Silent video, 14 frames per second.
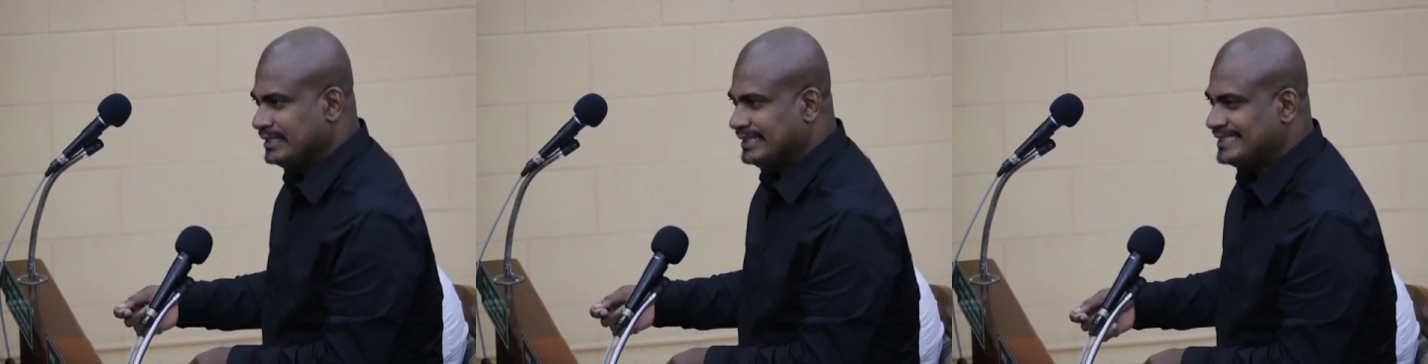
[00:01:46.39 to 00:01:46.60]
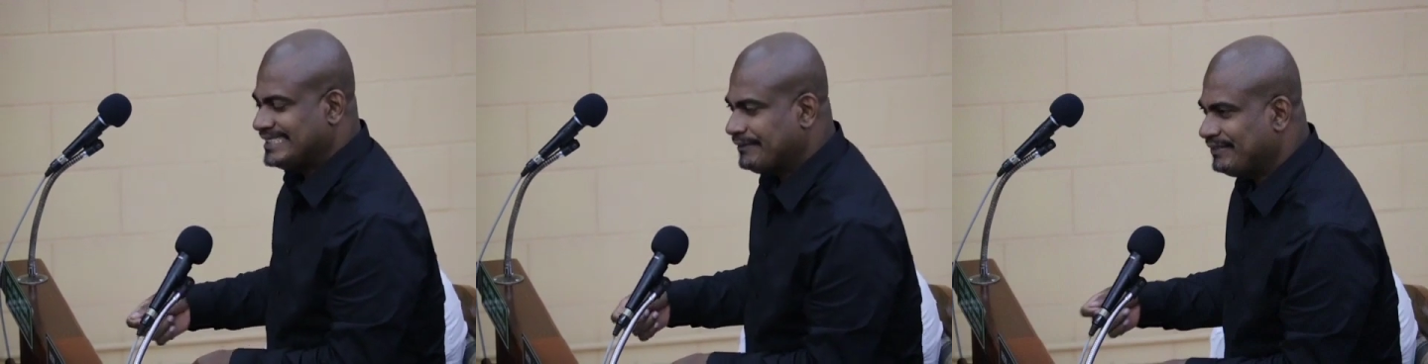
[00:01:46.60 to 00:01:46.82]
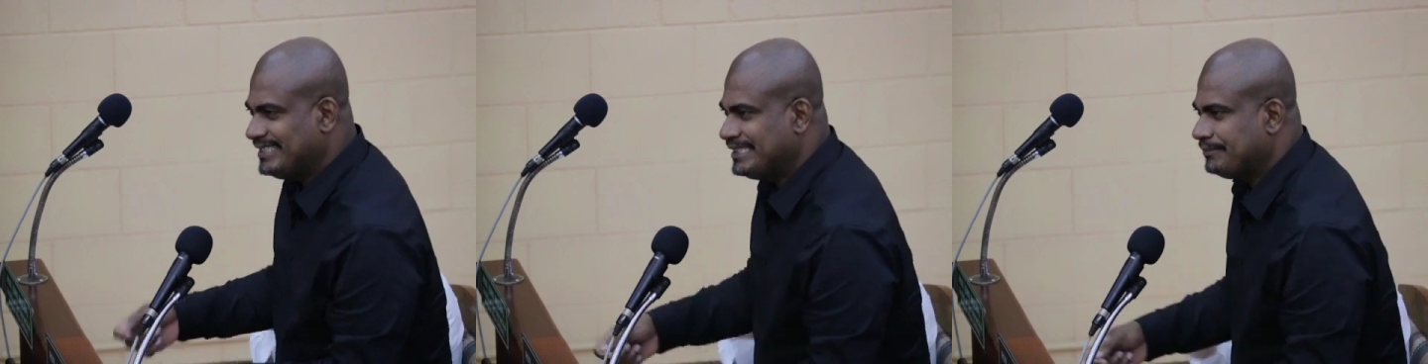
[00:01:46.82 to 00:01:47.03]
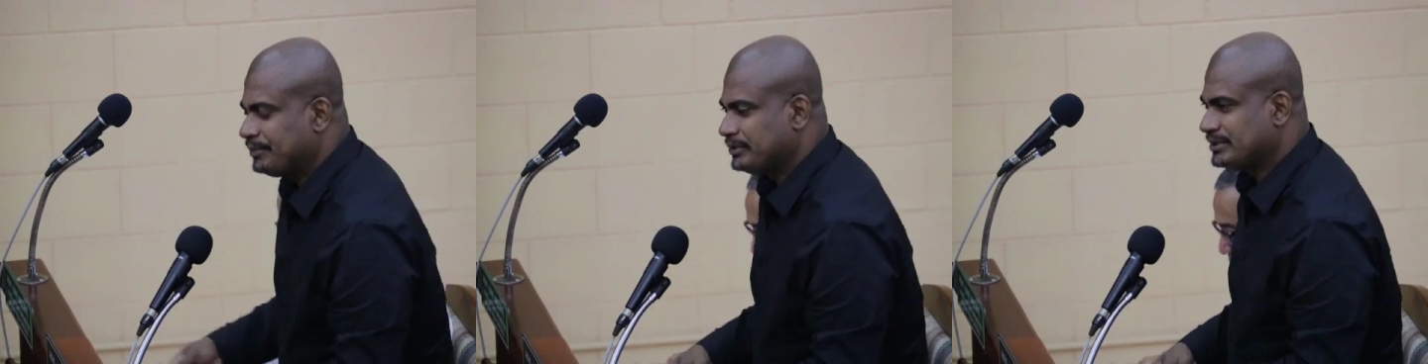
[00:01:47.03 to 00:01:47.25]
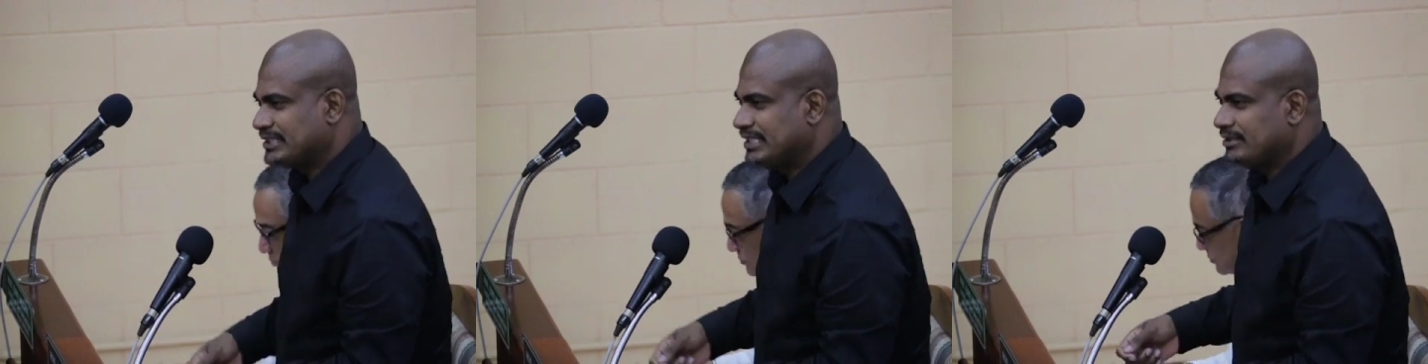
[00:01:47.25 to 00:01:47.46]

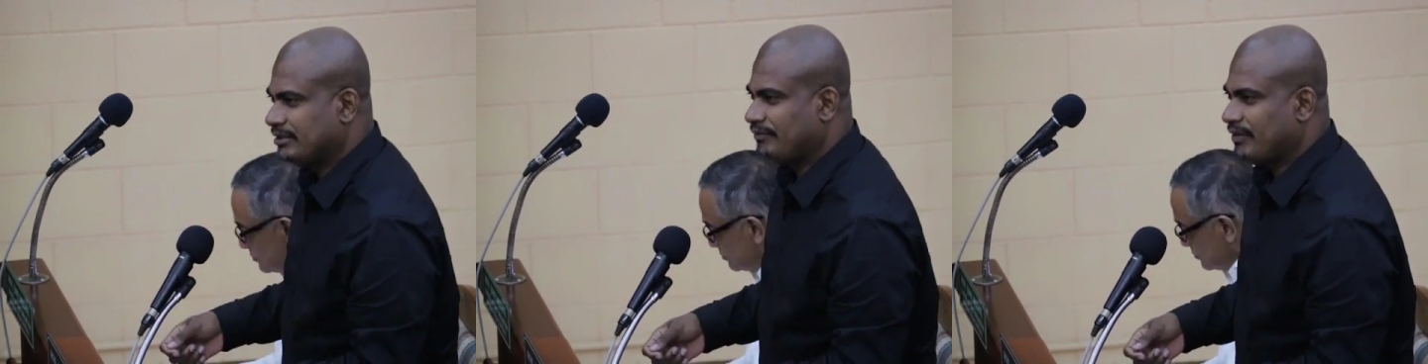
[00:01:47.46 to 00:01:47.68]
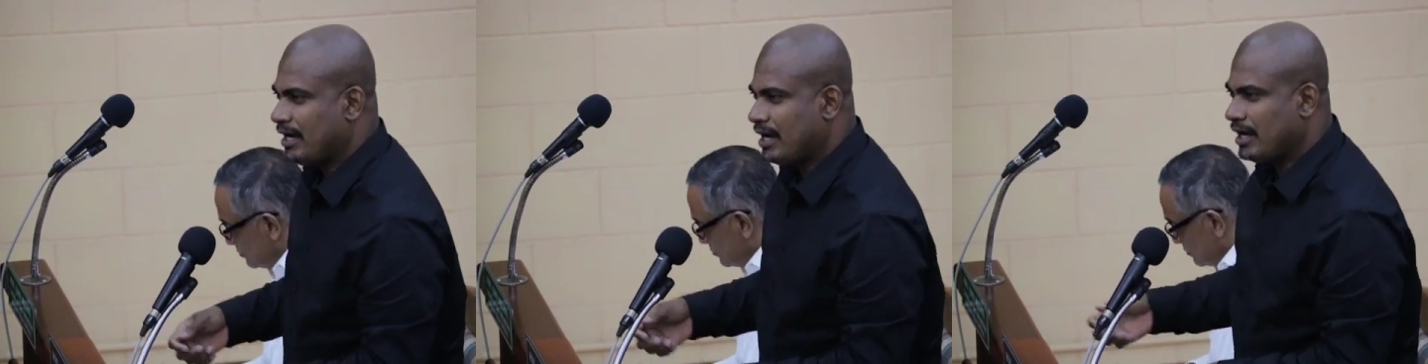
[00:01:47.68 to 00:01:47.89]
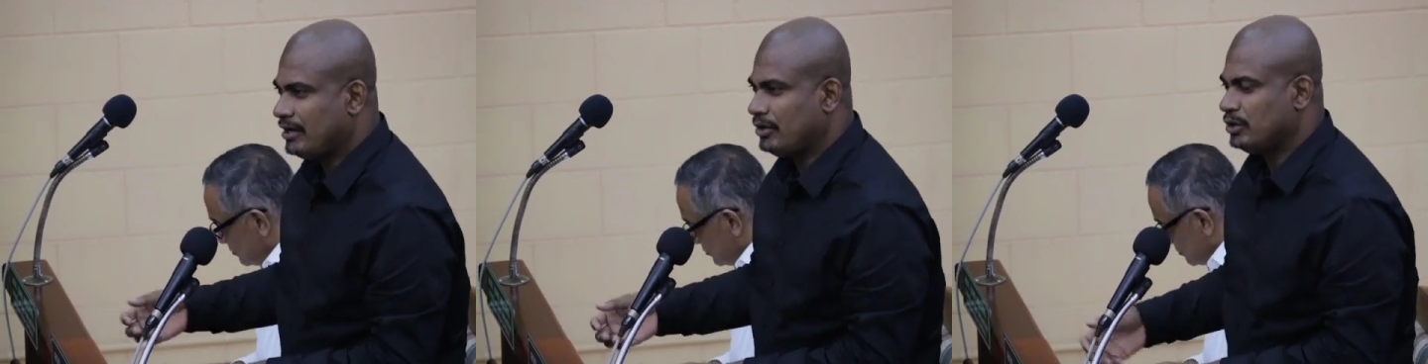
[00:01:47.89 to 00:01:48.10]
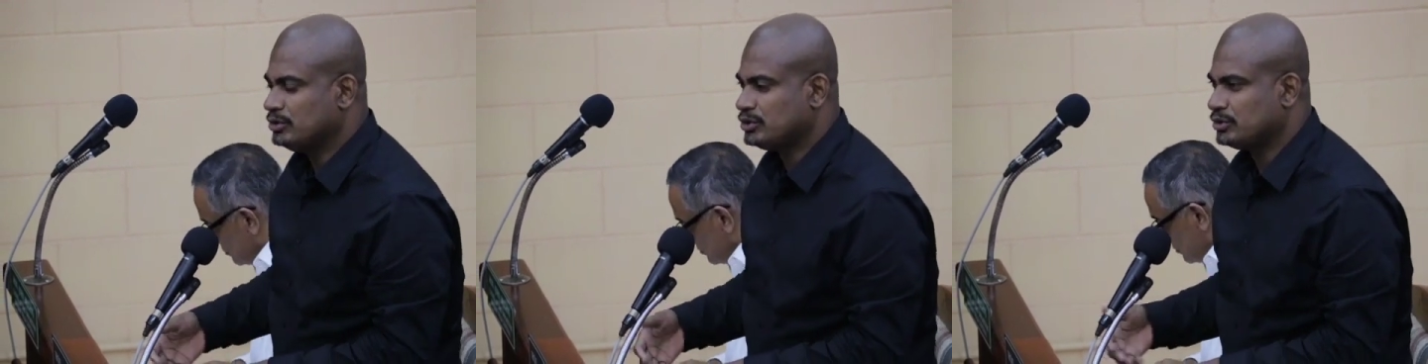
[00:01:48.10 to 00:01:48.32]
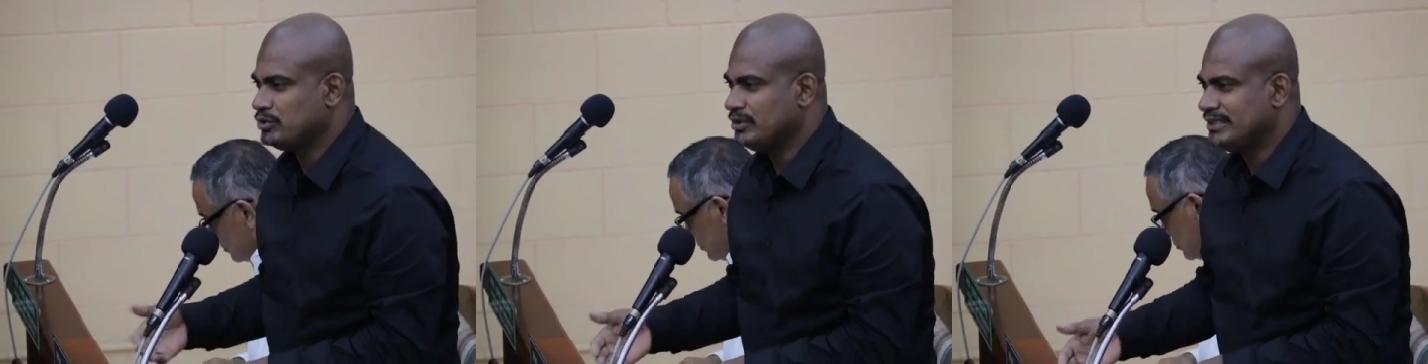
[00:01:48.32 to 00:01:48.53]
70% of all
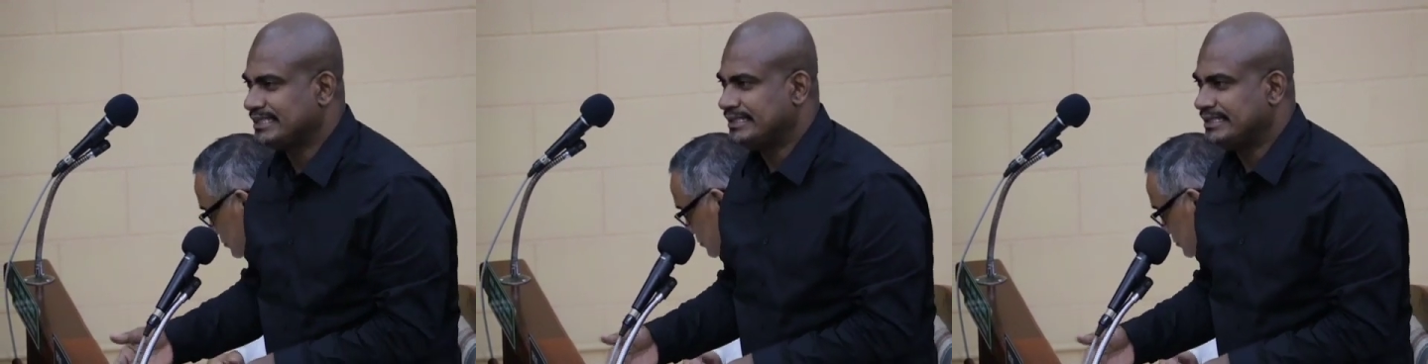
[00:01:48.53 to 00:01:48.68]
households